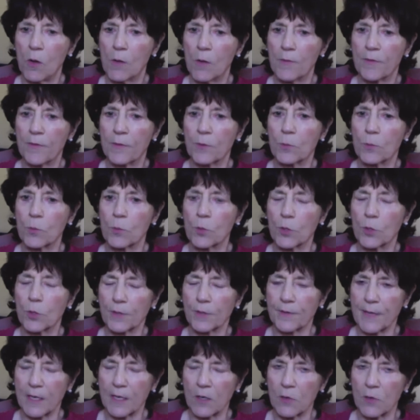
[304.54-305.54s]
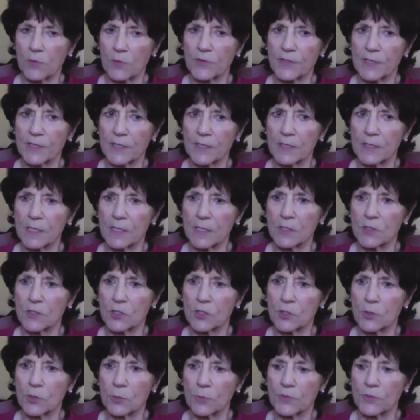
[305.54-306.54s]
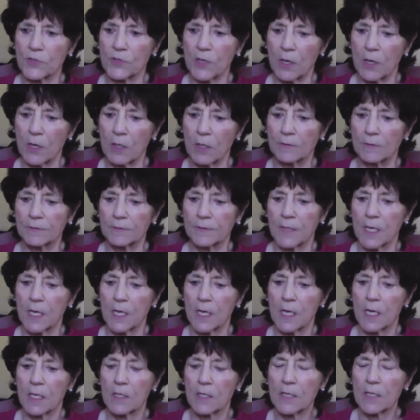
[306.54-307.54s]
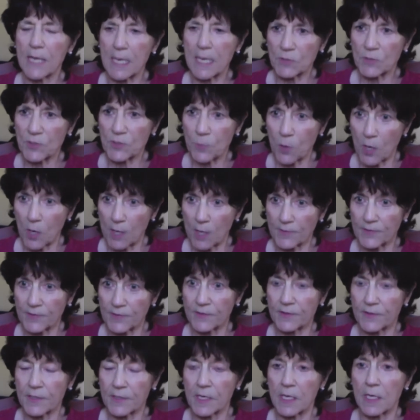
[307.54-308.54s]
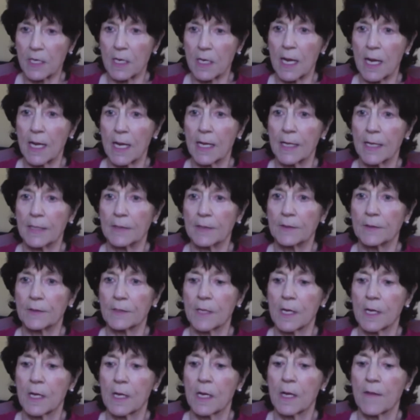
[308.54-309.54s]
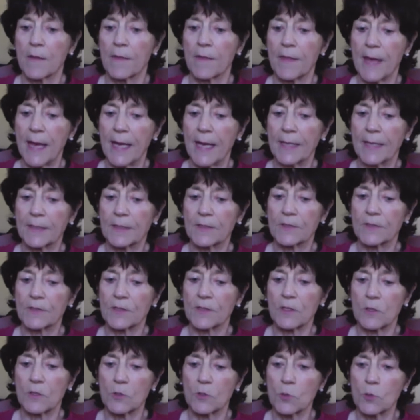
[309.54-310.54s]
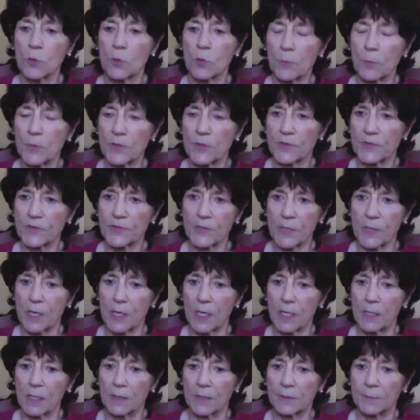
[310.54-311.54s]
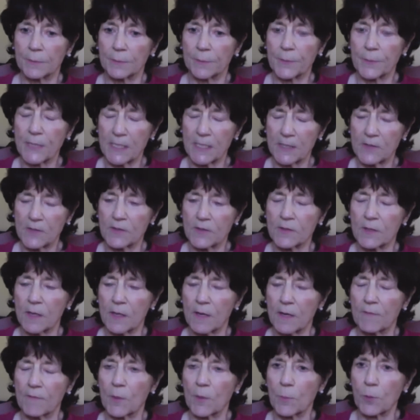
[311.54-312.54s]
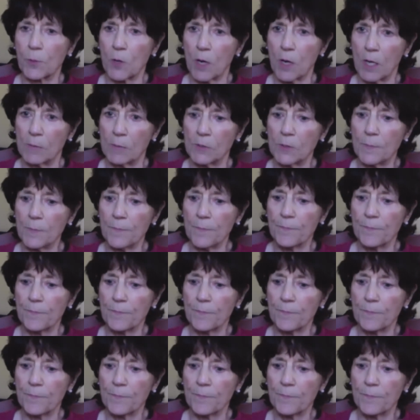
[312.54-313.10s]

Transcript: the work that goes in in terms of claims processing. And that is an enormous uh, piece of the problem.